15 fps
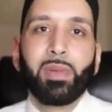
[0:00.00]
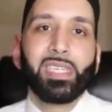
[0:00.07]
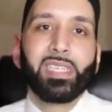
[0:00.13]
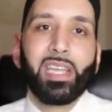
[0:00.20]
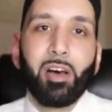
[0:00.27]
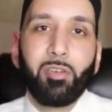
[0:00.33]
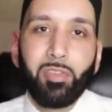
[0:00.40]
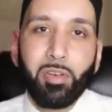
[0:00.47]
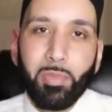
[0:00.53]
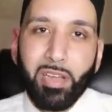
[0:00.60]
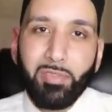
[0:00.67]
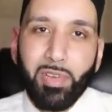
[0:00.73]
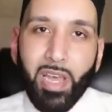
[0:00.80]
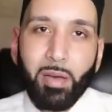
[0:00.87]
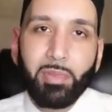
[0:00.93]
myself and my
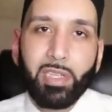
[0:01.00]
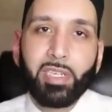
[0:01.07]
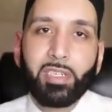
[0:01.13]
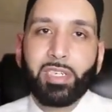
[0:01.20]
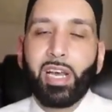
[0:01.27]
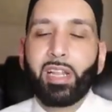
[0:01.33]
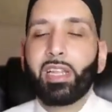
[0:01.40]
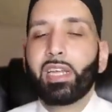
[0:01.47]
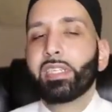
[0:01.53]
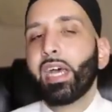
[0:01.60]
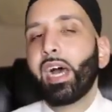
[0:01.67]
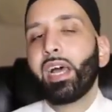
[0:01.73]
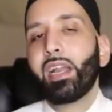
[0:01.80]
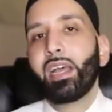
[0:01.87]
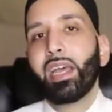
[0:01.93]
family, inshallah
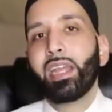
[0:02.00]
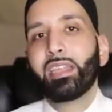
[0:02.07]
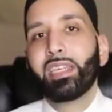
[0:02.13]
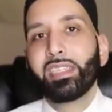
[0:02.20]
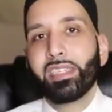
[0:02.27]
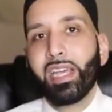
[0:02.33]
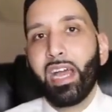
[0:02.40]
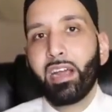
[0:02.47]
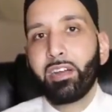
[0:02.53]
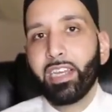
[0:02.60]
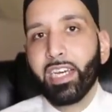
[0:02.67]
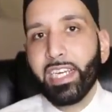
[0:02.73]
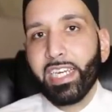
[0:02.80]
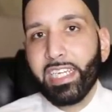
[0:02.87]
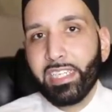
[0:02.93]
ta'ala, and the entire
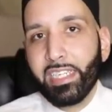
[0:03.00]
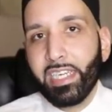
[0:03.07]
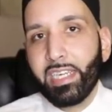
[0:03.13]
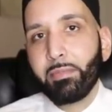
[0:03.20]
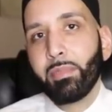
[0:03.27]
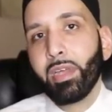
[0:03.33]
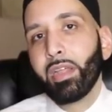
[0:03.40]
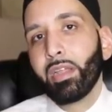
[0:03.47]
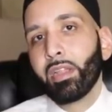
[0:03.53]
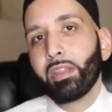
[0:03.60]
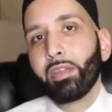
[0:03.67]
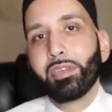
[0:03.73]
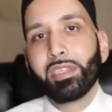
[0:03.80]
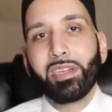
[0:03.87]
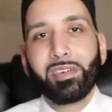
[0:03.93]
Yaqeen team,
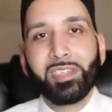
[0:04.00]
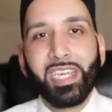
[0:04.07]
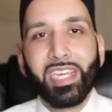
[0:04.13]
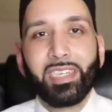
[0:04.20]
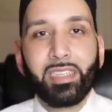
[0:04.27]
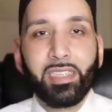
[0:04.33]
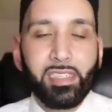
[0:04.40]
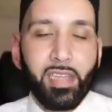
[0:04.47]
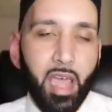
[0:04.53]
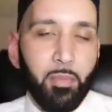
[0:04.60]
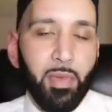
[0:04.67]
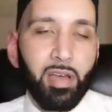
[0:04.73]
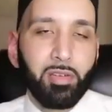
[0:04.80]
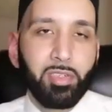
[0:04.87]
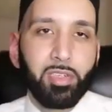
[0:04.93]
those that are taking the
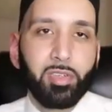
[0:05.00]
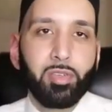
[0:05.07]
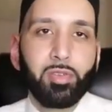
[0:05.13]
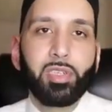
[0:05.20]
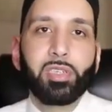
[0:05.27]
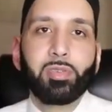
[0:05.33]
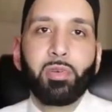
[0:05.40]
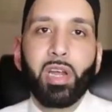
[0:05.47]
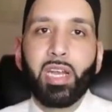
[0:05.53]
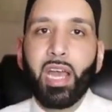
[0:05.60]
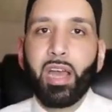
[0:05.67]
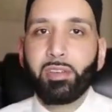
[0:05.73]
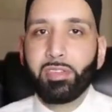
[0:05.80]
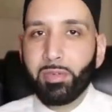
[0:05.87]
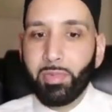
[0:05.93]
time out to do this right
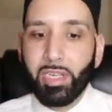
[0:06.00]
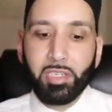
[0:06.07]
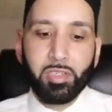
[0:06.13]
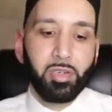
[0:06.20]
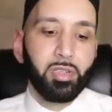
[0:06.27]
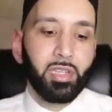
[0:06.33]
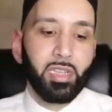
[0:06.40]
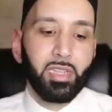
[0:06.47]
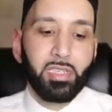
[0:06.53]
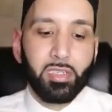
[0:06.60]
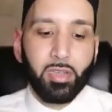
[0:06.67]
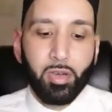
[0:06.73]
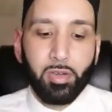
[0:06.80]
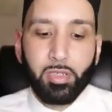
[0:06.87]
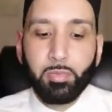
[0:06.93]
now to make sure that this
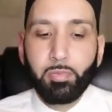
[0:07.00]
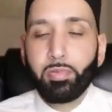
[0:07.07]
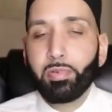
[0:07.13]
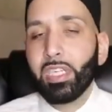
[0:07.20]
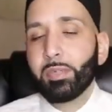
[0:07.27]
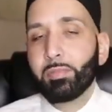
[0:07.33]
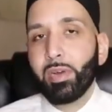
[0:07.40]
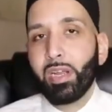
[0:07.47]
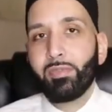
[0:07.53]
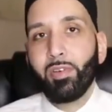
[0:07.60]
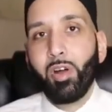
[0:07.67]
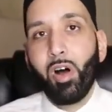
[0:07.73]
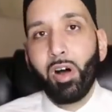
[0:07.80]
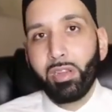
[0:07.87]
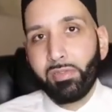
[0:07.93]
goes. Please pray
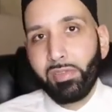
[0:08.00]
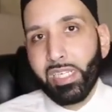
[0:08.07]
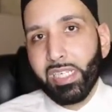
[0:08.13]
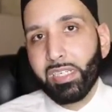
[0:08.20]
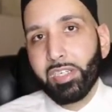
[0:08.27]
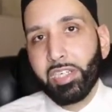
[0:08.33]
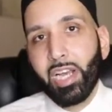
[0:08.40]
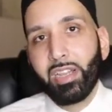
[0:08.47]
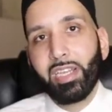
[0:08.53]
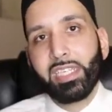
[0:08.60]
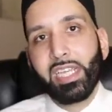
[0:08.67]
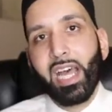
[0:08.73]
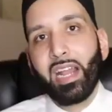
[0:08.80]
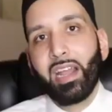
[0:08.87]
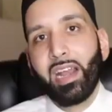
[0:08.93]
for all of us, inshallah
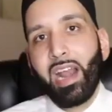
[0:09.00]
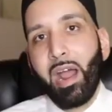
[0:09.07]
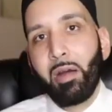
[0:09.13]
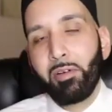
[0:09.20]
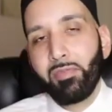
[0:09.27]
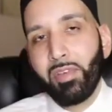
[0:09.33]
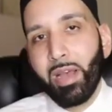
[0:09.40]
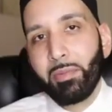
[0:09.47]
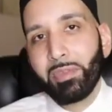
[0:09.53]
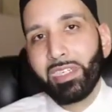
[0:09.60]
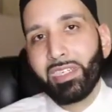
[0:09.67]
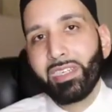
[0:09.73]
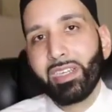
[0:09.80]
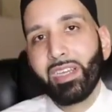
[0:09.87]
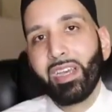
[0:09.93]
ta'ala, and our
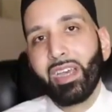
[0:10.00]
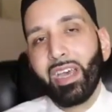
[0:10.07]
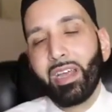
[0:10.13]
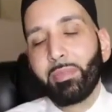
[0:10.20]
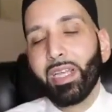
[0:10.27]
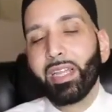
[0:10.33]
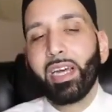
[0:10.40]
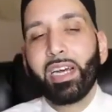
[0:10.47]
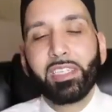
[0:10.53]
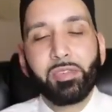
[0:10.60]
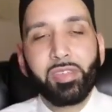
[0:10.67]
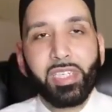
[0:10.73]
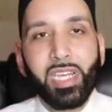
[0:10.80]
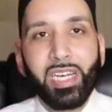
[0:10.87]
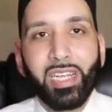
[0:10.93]
families. May Allah
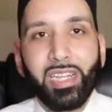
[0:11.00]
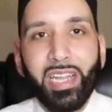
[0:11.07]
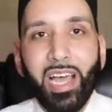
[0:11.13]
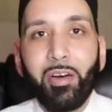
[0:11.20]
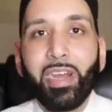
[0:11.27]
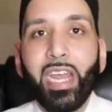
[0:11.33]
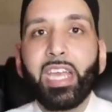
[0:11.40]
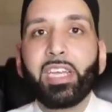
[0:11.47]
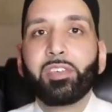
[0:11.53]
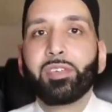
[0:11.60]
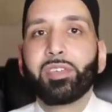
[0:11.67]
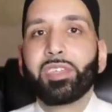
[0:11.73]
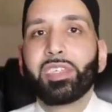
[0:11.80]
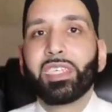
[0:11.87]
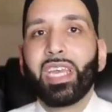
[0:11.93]
Azza allow an
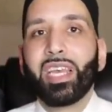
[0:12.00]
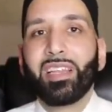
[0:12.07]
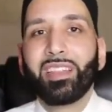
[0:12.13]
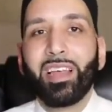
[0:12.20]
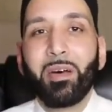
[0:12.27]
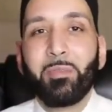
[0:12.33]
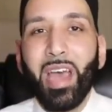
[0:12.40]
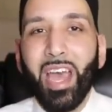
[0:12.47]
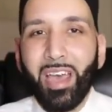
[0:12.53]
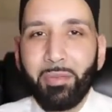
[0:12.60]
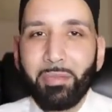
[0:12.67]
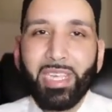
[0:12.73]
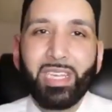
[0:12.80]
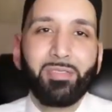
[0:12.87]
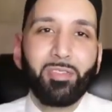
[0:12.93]
angel to say, Allahumma
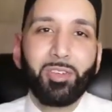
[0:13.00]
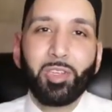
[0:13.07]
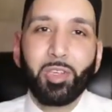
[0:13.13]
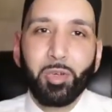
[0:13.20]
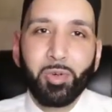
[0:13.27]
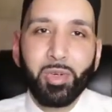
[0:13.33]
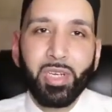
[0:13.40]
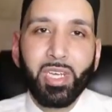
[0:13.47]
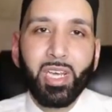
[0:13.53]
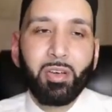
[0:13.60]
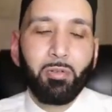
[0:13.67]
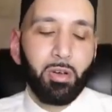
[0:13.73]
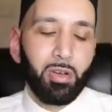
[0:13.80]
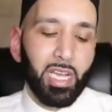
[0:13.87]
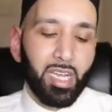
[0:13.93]
ameen for you,
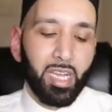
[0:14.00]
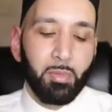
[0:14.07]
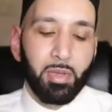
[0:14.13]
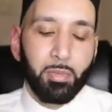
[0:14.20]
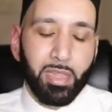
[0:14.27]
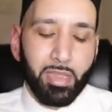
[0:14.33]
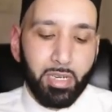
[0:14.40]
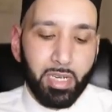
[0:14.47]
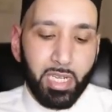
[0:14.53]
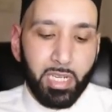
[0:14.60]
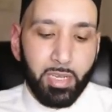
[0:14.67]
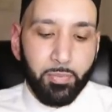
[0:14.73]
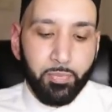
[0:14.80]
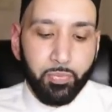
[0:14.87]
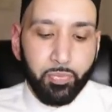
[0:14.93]
wa laka
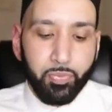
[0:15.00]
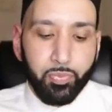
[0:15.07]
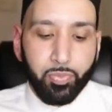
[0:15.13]
bimithlihi.